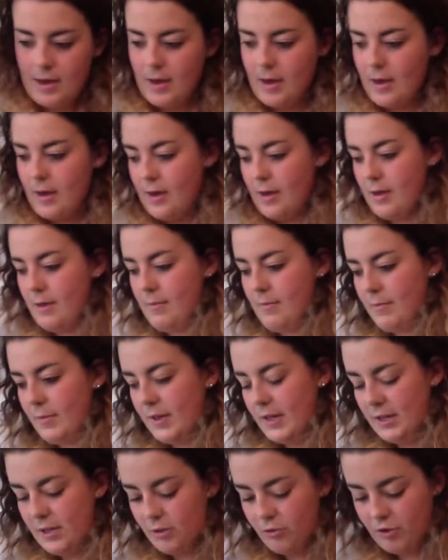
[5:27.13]

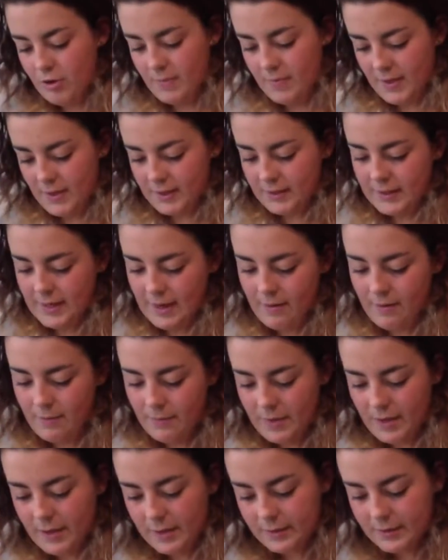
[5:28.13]
Let's trim these down a
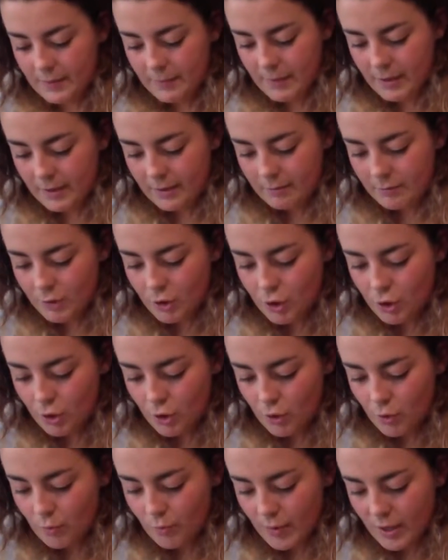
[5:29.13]
bit because I made them
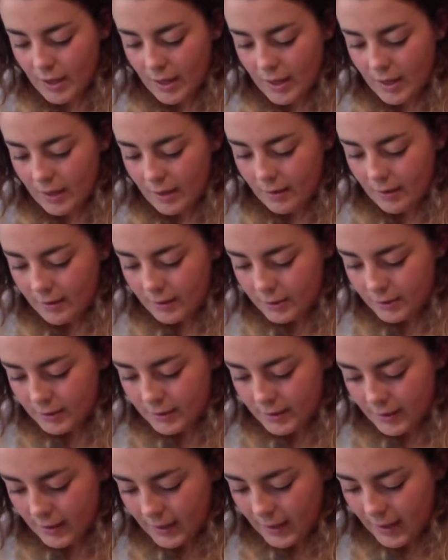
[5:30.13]
too big,
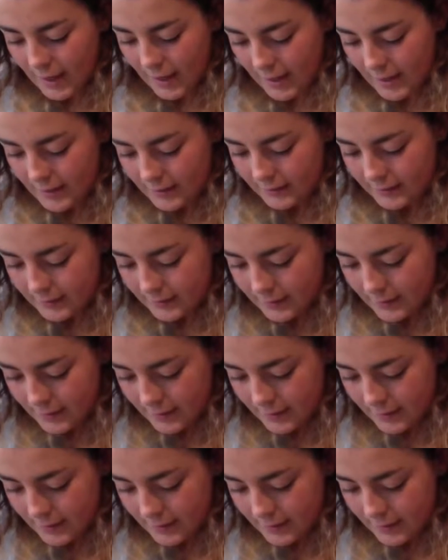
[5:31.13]
just in case.